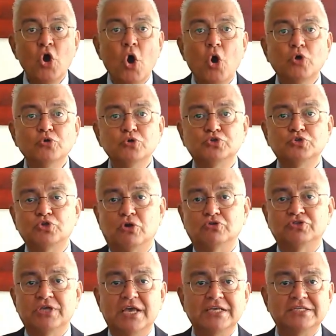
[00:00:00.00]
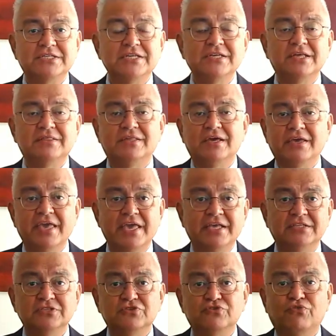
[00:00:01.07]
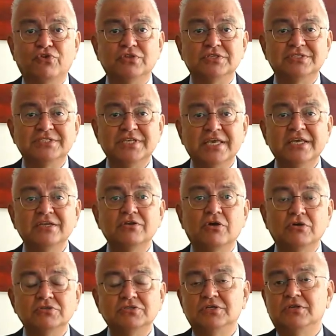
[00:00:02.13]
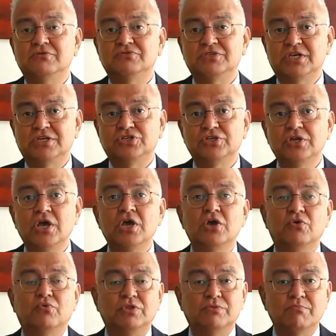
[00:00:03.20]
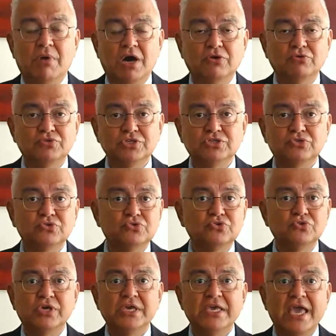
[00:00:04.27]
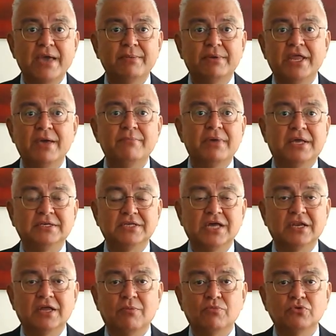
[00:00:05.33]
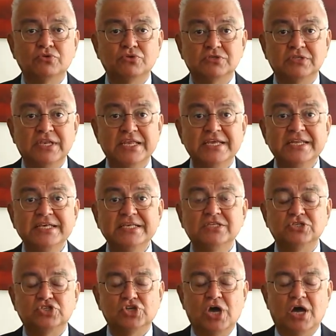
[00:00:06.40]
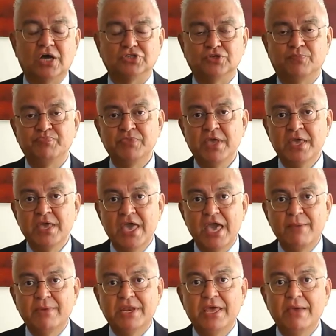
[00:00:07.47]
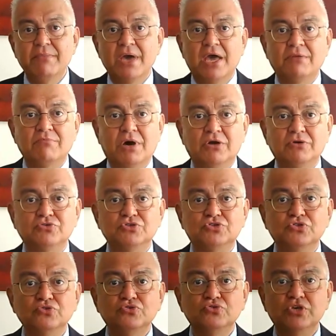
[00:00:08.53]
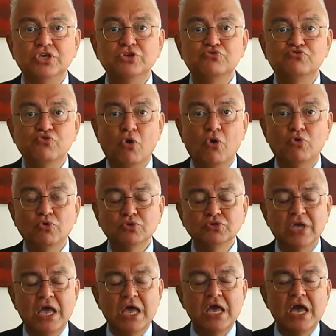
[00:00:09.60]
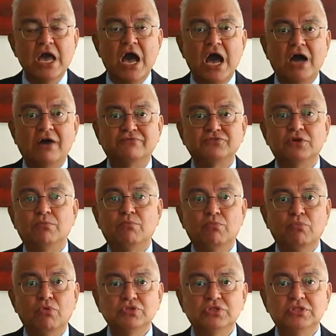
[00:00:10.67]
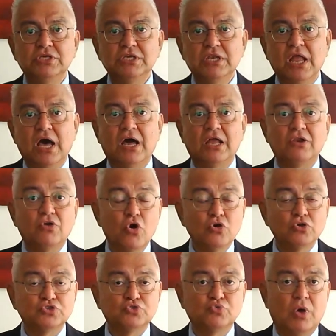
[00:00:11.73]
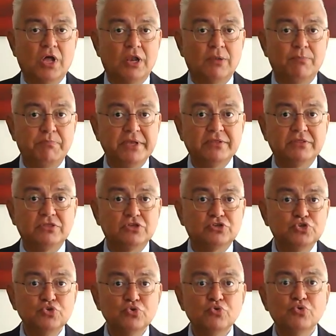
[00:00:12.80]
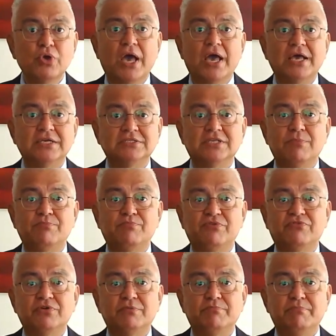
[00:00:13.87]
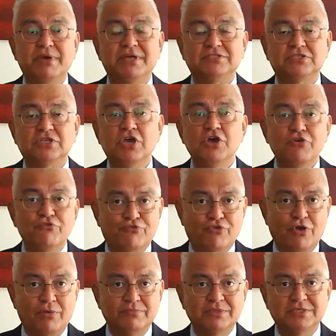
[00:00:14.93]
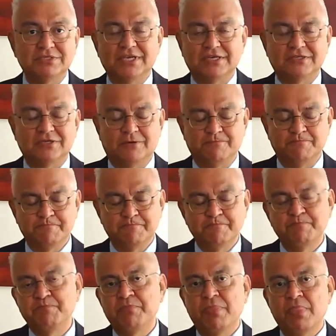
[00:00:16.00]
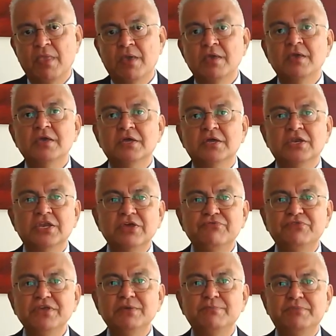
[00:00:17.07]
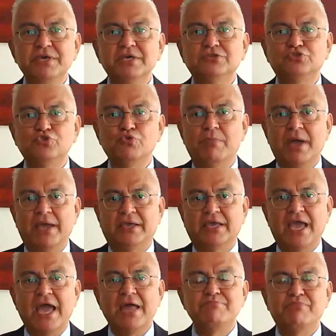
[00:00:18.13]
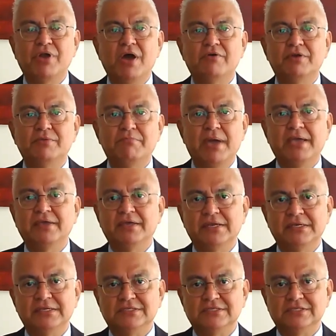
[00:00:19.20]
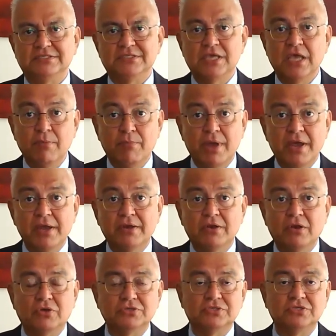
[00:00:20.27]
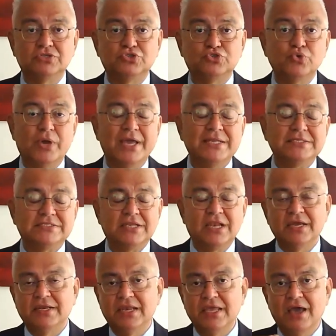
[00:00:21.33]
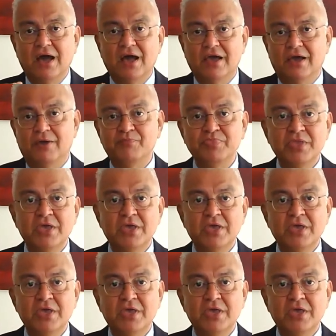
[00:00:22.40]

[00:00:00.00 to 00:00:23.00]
Auto stocks extended their gains for the second consecutive session, with Maruti Suzuki, M&M, and Tata Motors leading the charge. M&M and Maruti Suzuki rose after Motilal Oswal picked the two as their preferred bets from the sector. Nifty, PSU Bank, and Private Bank indices paired losses to end slightly higher.